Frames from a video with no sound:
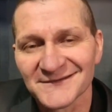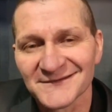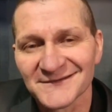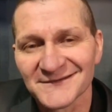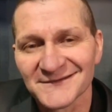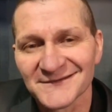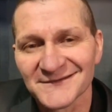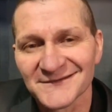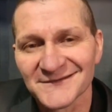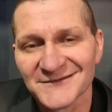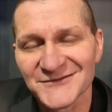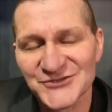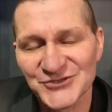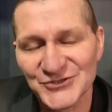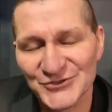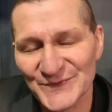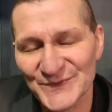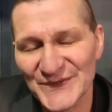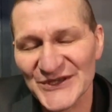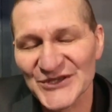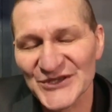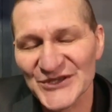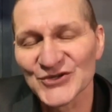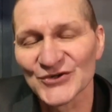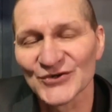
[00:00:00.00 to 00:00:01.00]
should be
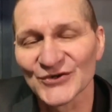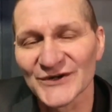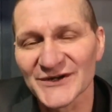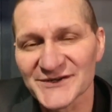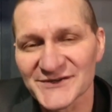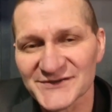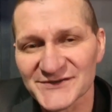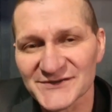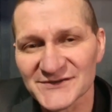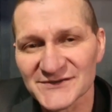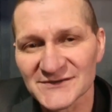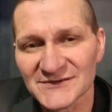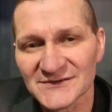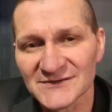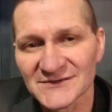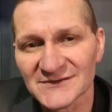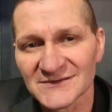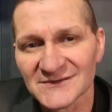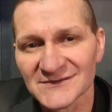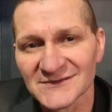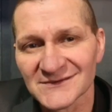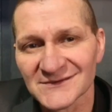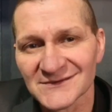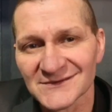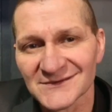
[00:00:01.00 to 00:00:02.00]
yours.
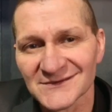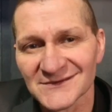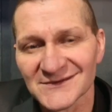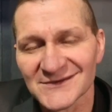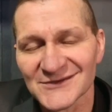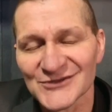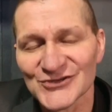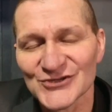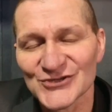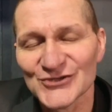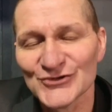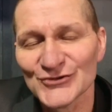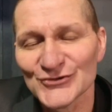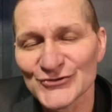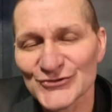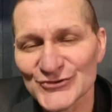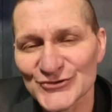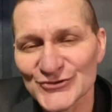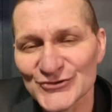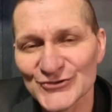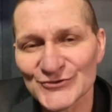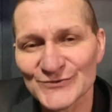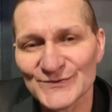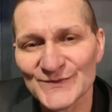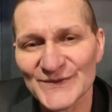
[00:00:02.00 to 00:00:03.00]
You
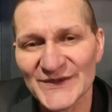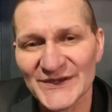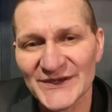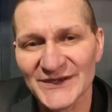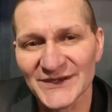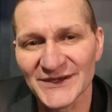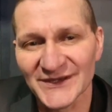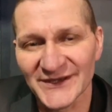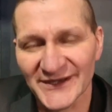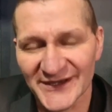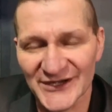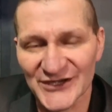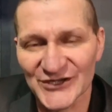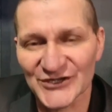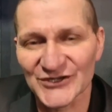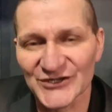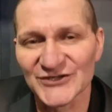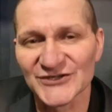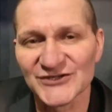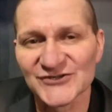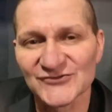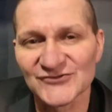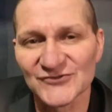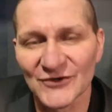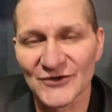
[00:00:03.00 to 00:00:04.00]
should be in
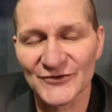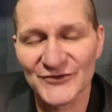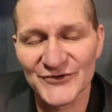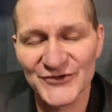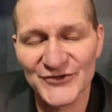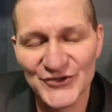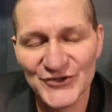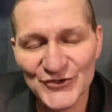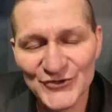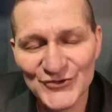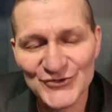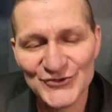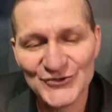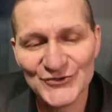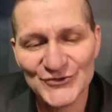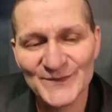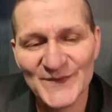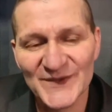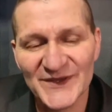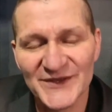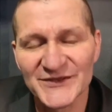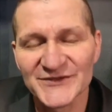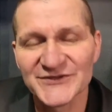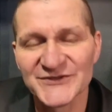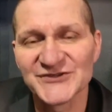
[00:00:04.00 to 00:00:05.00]
control. You should be
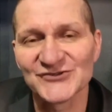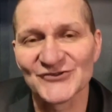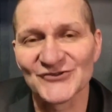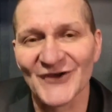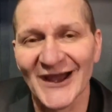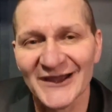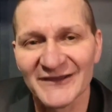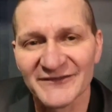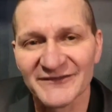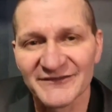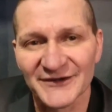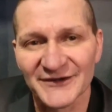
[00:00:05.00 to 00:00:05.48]
the driver.